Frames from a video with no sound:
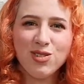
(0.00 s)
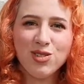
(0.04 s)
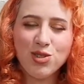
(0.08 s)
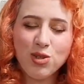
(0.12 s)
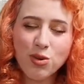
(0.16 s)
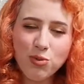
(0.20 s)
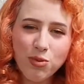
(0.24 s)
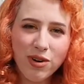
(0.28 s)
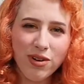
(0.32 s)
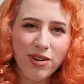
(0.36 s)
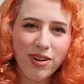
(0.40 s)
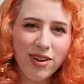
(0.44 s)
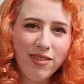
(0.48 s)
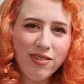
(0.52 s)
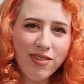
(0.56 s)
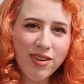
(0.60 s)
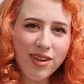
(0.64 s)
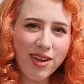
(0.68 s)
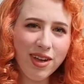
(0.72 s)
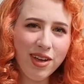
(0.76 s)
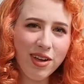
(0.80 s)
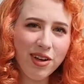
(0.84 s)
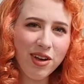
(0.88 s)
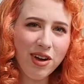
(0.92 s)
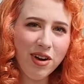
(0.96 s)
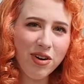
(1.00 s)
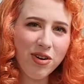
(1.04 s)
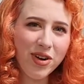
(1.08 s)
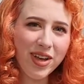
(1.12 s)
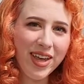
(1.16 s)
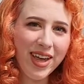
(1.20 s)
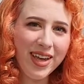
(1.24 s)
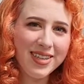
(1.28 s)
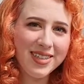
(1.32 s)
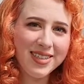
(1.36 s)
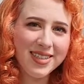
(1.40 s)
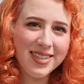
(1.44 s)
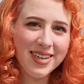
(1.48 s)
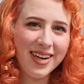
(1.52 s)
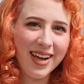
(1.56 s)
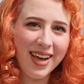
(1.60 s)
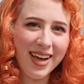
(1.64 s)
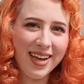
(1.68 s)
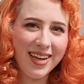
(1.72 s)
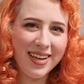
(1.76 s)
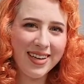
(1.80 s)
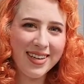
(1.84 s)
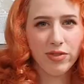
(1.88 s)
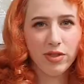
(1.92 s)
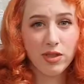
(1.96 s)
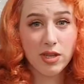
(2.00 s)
So we're giving it a go again today.